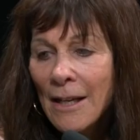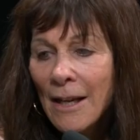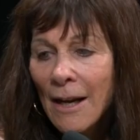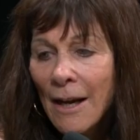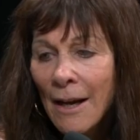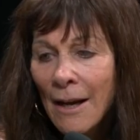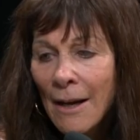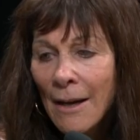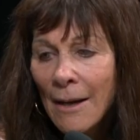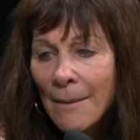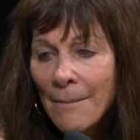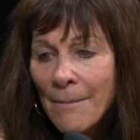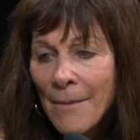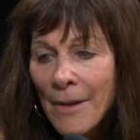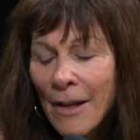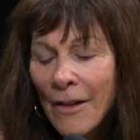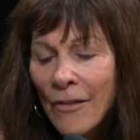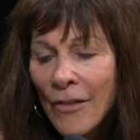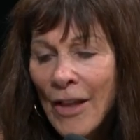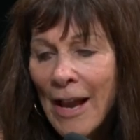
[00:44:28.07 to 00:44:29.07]
Um,
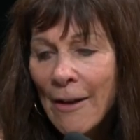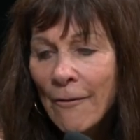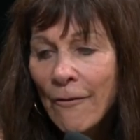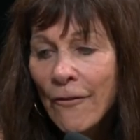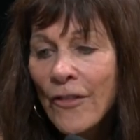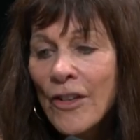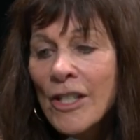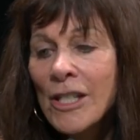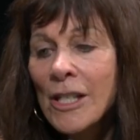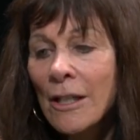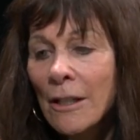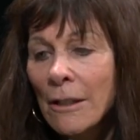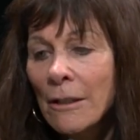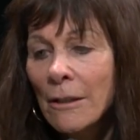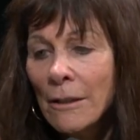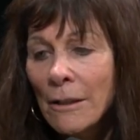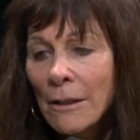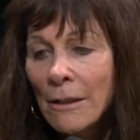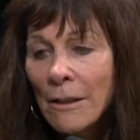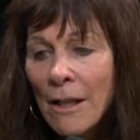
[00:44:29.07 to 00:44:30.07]
that
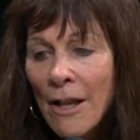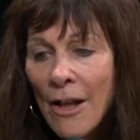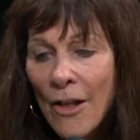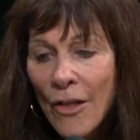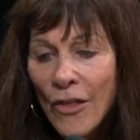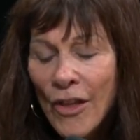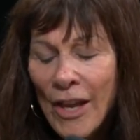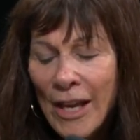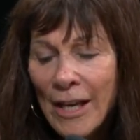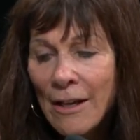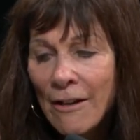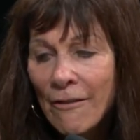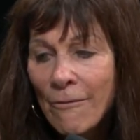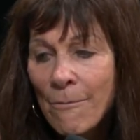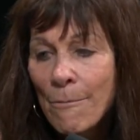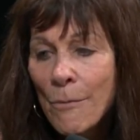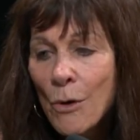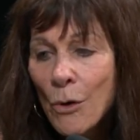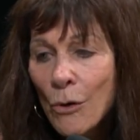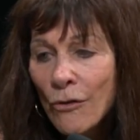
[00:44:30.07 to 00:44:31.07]
physical thing of
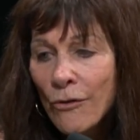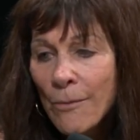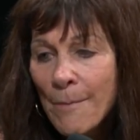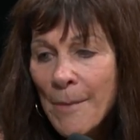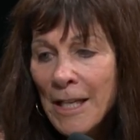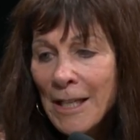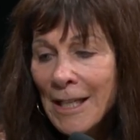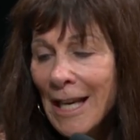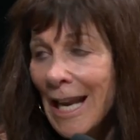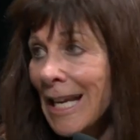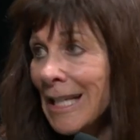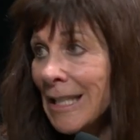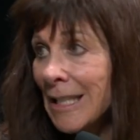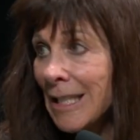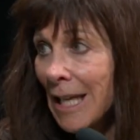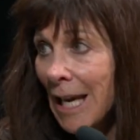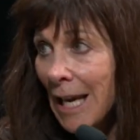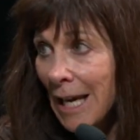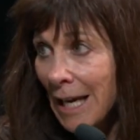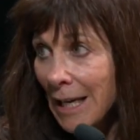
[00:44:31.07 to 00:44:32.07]
movement and
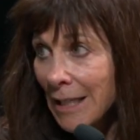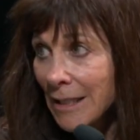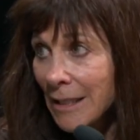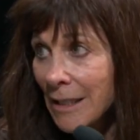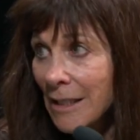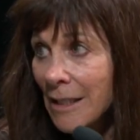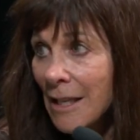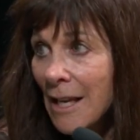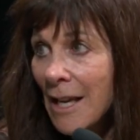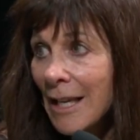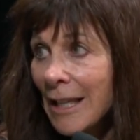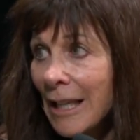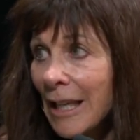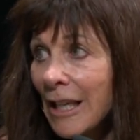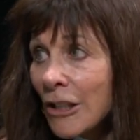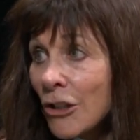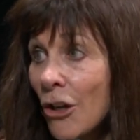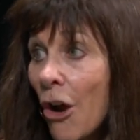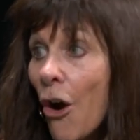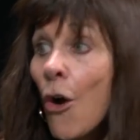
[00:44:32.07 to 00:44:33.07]
dance
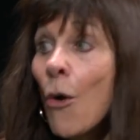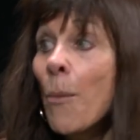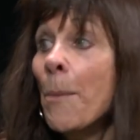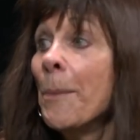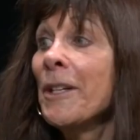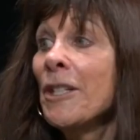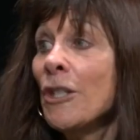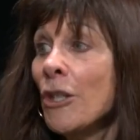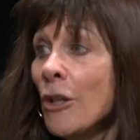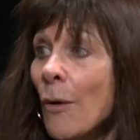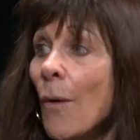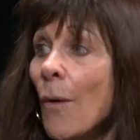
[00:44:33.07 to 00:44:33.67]
can open you